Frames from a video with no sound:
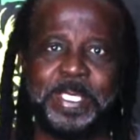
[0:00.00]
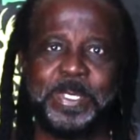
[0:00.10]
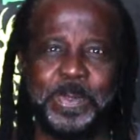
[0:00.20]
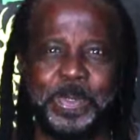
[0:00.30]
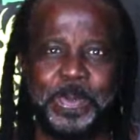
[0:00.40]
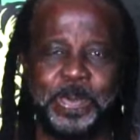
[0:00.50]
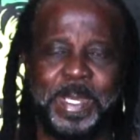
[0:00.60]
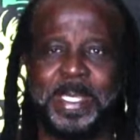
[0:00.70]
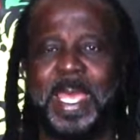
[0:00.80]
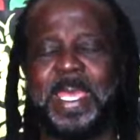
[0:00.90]
show you
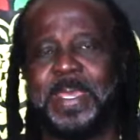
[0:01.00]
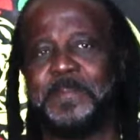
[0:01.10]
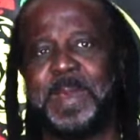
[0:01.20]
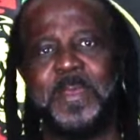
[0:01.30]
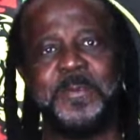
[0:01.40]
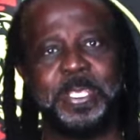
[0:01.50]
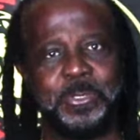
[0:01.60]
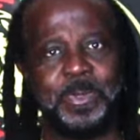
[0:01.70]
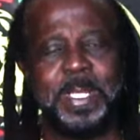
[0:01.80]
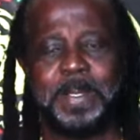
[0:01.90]
what my
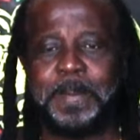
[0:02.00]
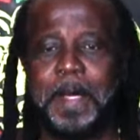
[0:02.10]
ritual.